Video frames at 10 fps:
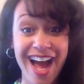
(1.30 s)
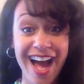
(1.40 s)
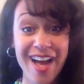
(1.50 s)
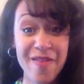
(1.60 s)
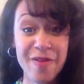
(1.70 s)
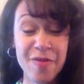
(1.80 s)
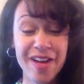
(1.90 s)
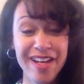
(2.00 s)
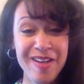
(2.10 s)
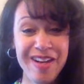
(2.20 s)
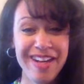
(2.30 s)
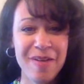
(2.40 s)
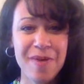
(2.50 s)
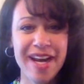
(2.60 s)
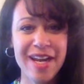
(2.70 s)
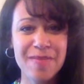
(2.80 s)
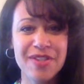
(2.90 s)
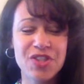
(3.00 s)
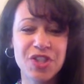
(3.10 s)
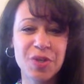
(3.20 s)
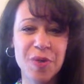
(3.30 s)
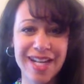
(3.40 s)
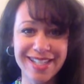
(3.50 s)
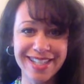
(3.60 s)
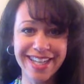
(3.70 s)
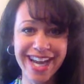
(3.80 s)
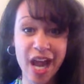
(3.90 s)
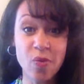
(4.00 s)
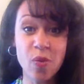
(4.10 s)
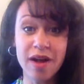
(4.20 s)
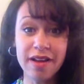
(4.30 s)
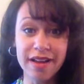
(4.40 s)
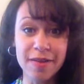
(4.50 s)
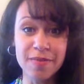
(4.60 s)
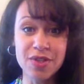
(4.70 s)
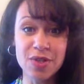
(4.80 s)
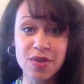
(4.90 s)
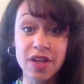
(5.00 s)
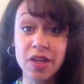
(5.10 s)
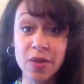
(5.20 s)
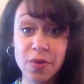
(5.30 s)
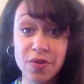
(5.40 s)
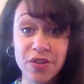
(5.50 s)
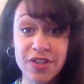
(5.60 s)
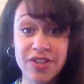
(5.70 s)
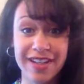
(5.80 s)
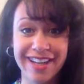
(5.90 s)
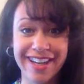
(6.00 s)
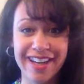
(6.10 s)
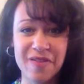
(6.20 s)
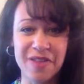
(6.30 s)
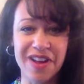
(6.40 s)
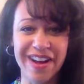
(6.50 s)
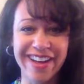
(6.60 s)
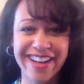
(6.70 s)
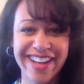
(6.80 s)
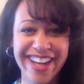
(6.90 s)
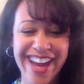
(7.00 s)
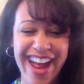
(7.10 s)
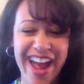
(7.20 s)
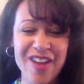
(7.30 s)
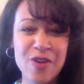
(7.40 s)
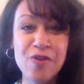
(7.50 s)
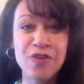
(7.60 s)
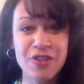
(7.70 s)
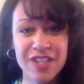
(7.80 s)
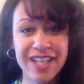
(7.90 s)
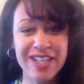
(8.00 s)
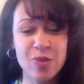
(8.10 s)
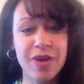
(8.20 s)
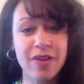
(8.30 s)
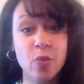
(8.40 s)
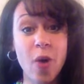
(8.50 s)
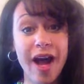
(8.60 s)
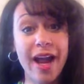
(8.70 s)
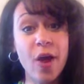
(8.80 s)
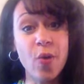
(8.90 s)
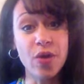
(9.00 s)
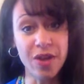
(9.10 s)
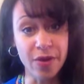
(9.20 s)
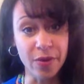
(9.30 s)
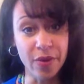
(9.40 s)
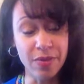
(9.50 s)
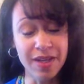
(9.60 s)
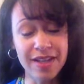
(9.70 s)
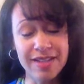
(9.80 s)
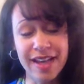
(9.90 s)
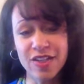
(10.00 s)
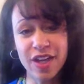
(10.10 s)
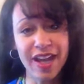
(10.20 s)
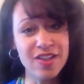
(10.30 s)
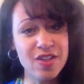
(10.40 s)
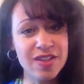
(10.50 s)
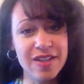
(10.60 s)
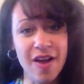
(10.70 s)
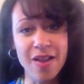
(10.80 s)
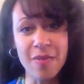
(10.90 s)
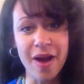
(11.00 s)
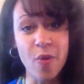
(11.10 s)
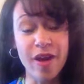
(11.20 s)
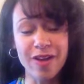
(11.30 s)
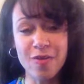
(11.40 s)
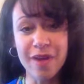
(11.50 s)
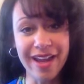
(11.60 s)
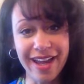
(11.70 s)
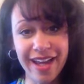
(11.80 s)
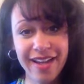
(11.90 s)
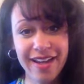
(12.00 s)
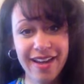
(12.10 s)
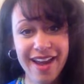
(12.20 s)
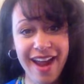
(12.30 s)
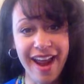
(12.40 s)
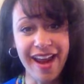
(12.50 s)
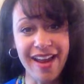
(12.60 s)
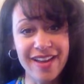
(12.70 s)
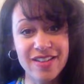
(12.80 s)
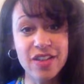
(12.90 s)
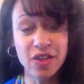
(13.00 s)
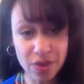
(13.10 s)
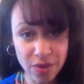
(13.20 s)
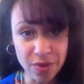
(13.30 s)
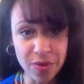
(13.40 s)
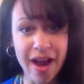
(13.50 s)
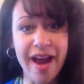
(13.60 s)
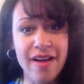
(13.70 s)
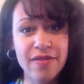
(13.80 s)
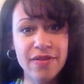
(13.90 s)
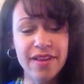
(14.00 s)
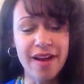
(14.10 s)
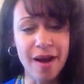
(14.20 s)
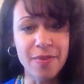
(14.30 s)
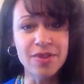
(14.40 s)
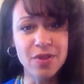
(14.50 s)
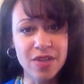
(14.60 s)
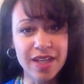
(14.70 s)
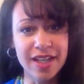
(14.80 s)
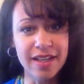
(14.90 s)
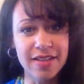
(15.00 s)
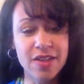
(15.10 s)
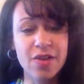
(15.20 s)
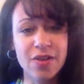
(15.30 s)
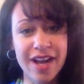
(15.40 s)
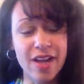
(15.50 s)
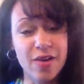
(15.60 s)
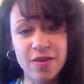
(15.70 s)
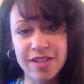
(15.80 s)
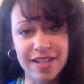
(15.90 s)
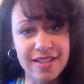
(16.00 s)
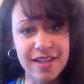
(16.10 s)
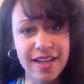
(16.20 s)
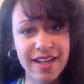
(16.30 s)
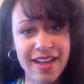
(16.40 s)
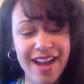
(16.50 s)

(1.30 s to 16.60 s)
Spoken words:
Hi everyone, my name is Jill Wesley and welcome to the YOUniversity vlog. And university is spelled Y-O-U because education is all about what you make it and you have the opportunity to create your own destiny,